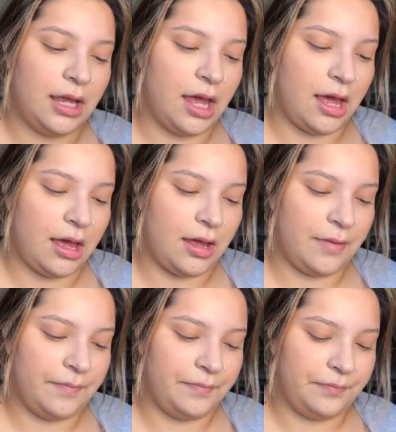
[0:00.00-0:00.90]

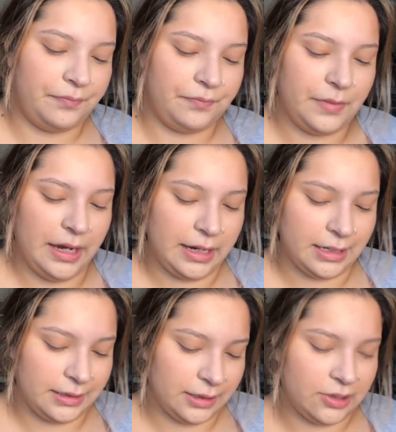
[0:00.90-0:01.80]
and
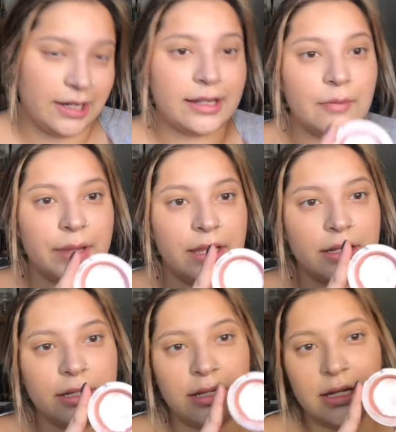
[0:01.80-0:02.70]
it's in the shade
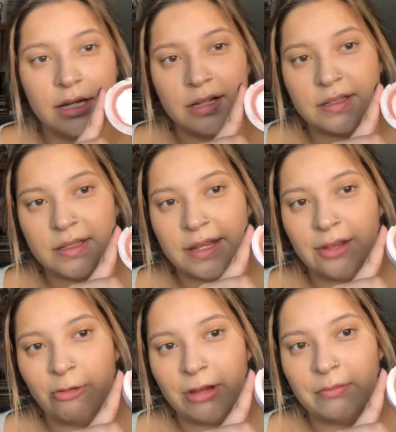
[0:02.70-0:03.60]
Cabana. It's a
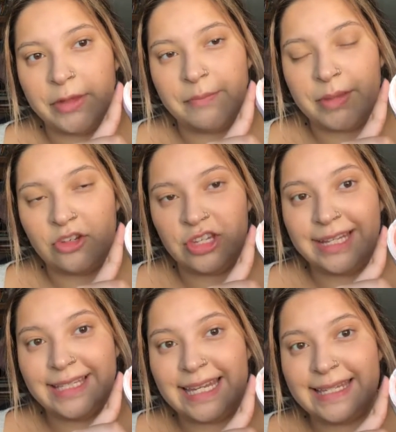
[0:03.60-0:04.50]
cream lip and
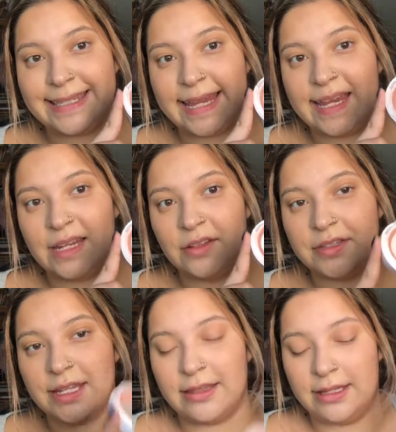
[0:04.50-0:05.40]
cheek tint, and it
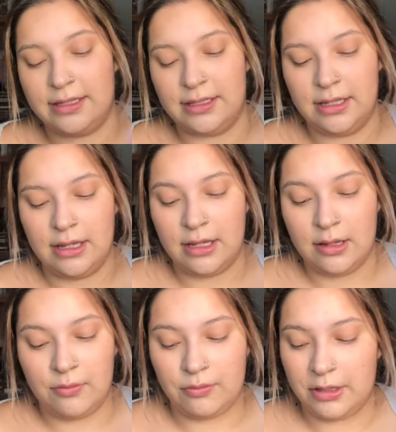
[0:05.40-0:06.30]
looks like this.
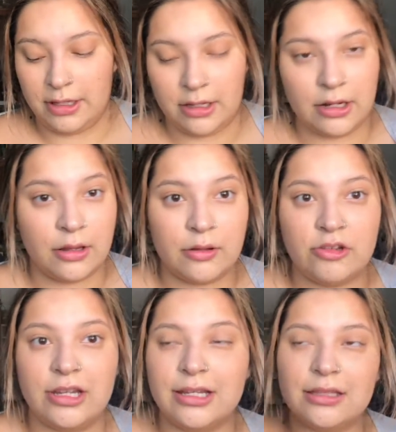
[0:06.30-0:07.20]
Really good on the
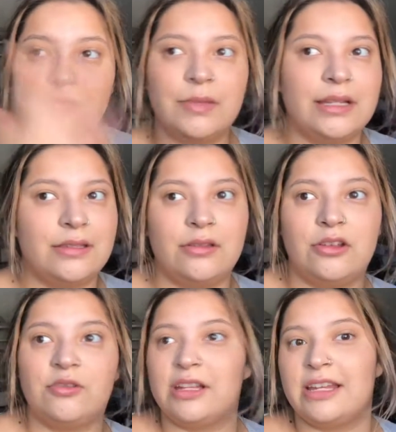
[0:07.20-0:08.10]
cheeks. Makes you
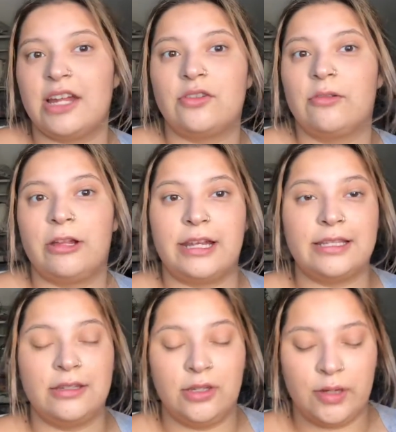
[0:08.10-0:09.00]
look really natural, really
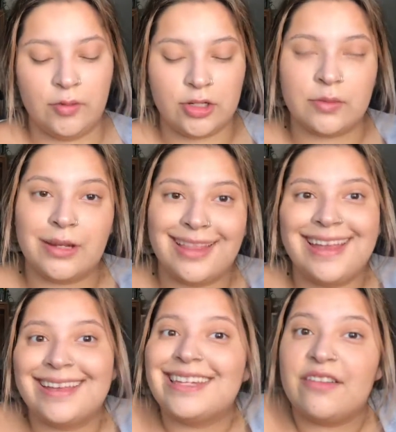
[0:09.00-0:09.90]
nice and dewy, which is what I like
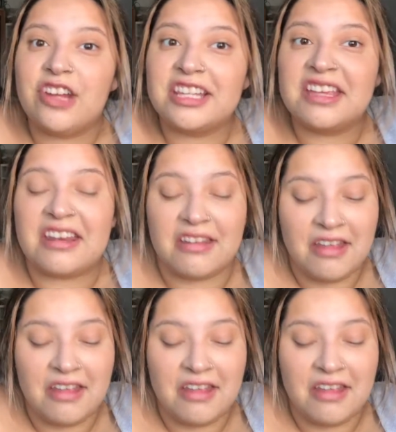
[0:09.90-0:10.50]
because I have dry skin.